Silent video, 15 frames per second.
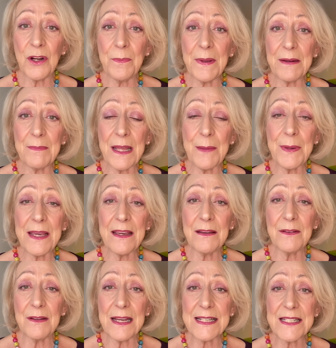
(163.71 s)
But
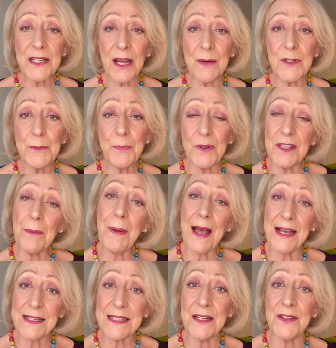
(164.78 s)
maybe it's time to put the
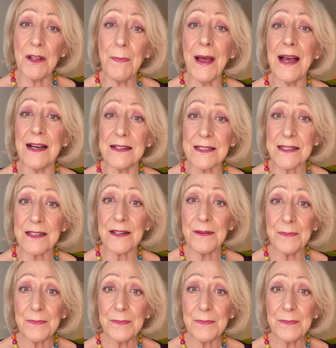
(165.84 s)
past in the past.